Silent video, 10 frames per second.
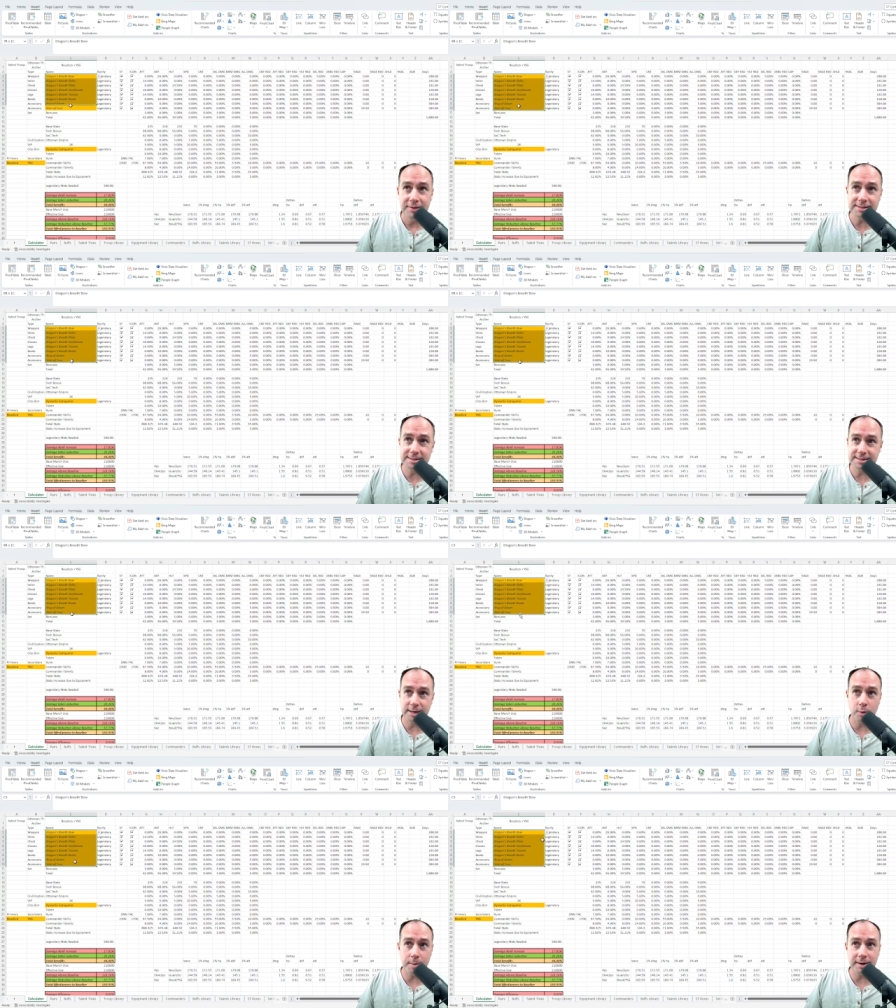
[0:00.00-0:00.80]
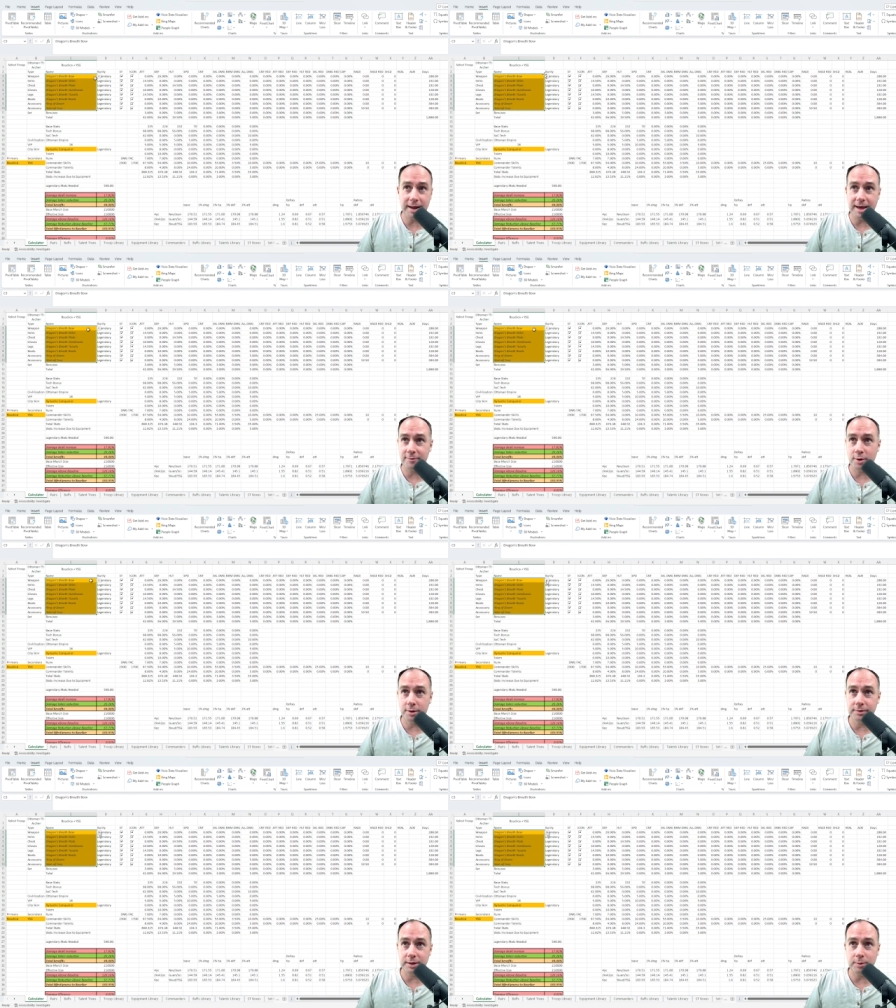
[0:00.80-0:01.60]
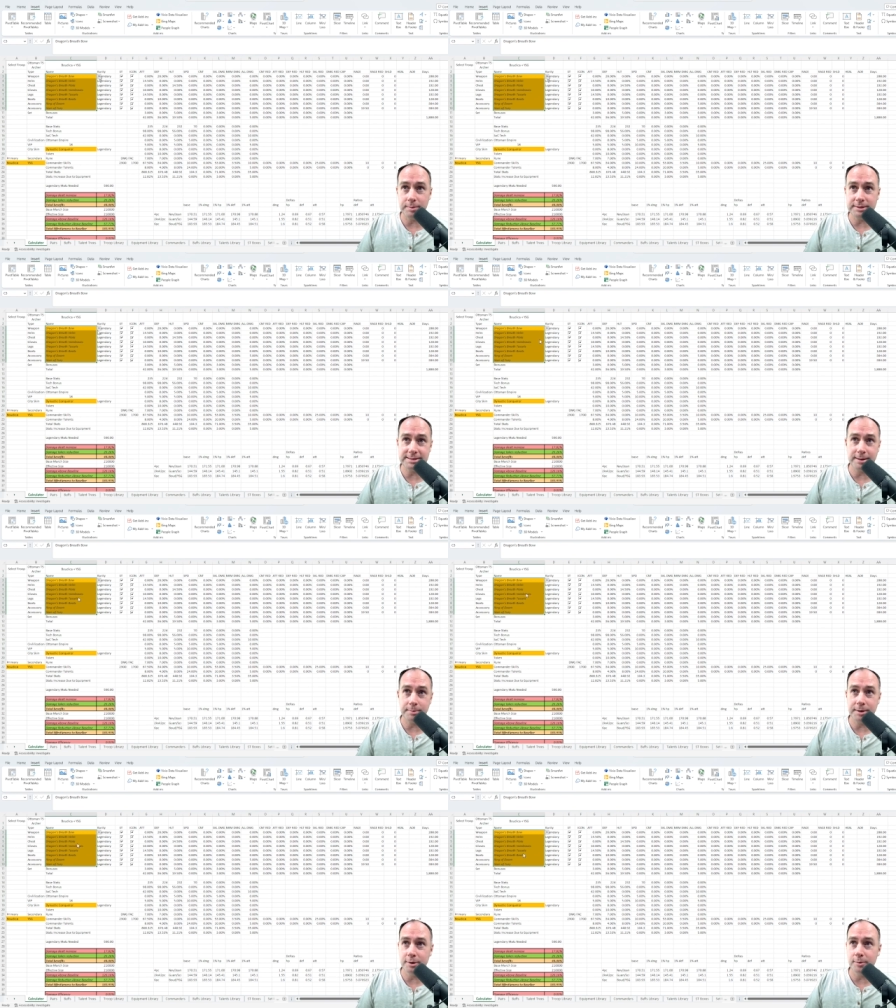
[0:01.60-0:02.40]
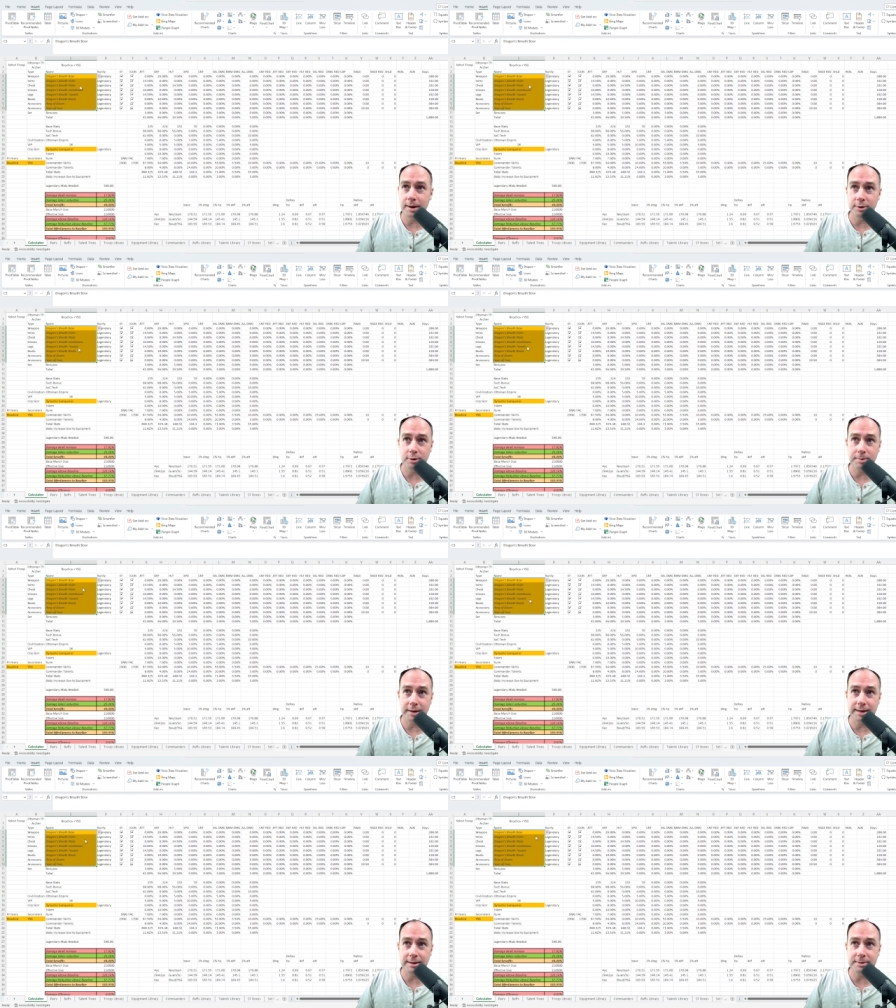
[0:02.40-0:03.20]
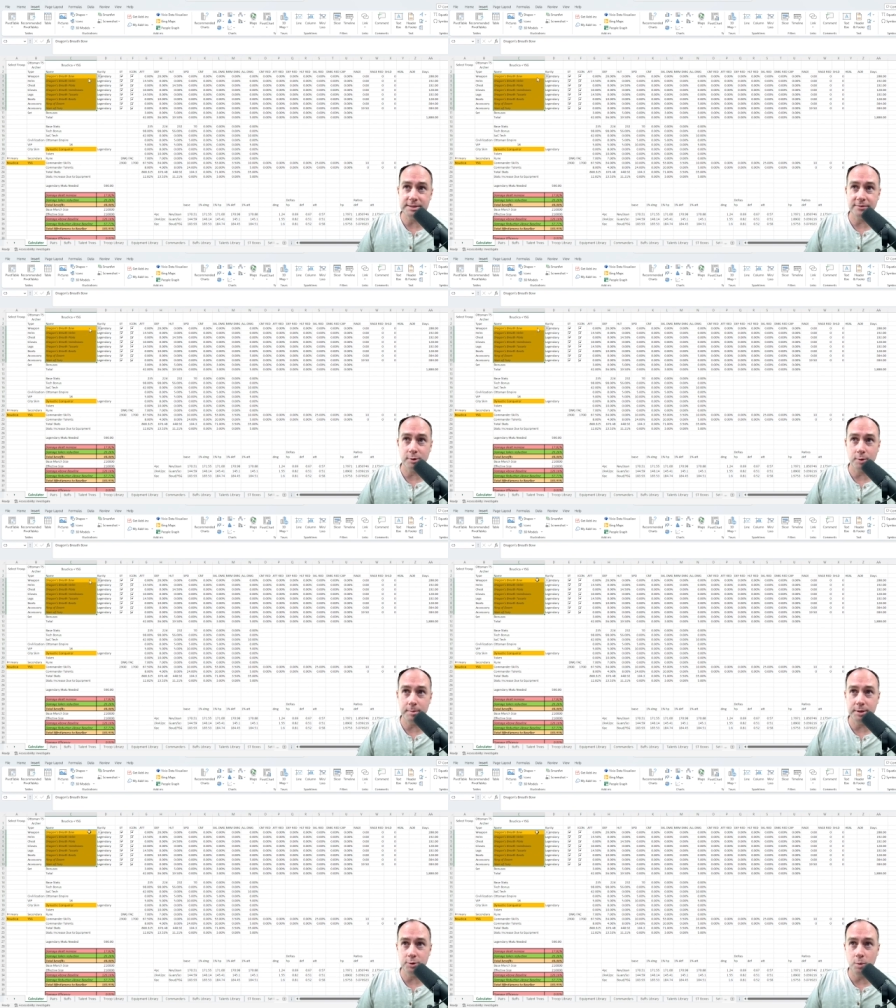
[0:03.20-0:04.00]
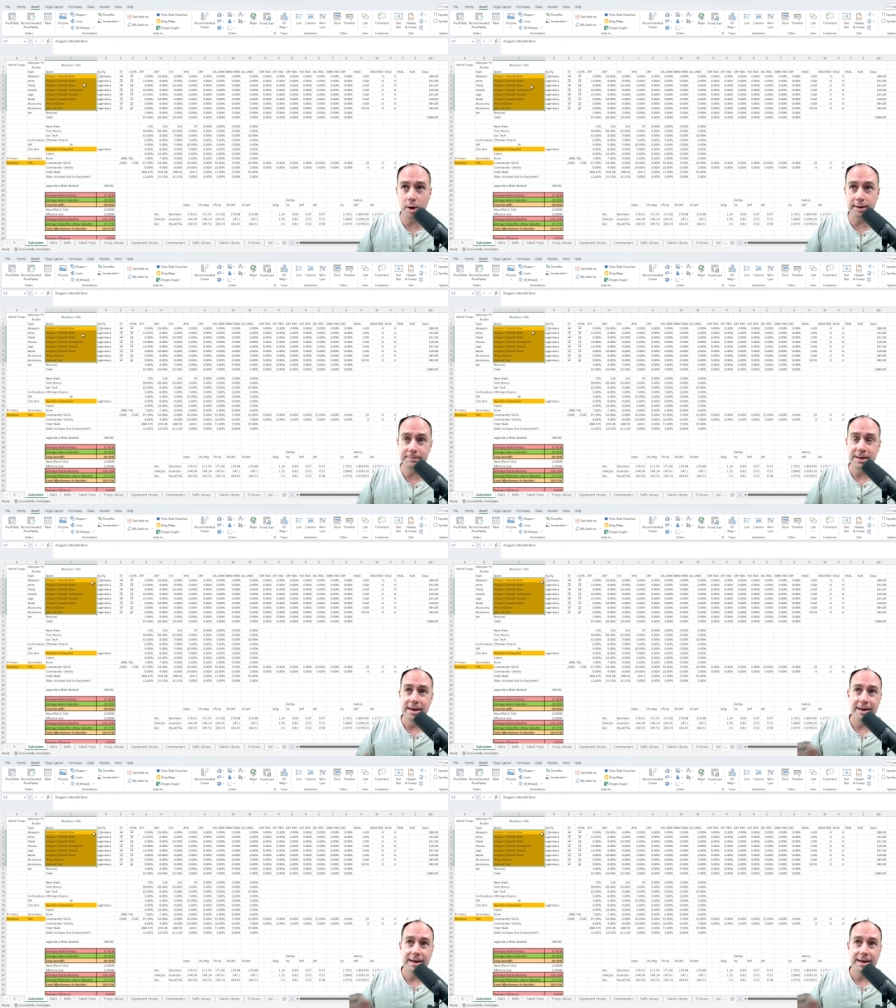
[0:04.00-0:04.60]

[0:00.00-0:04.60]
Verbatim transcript: This is the equipment. I have all of the equipment set up here, right? You can pick any piece of equipment you want.